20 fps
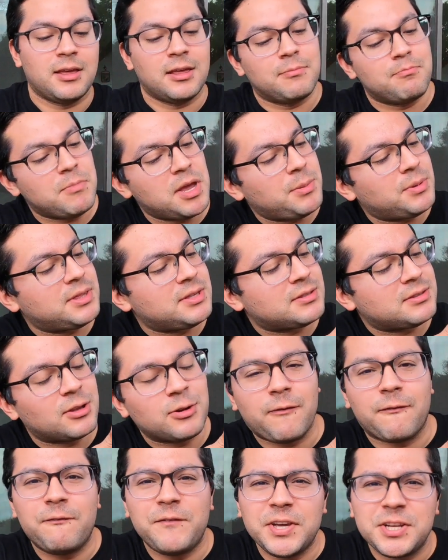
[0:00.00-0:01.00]
maybe this
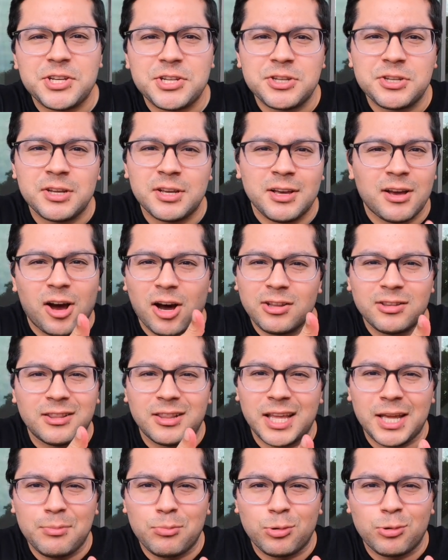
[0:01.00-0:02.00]
little fish on the
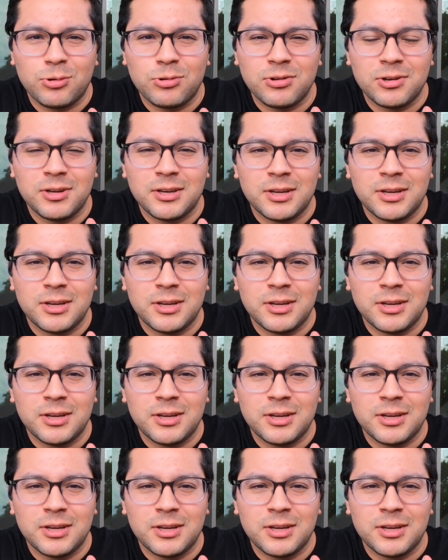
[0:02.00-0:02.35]
label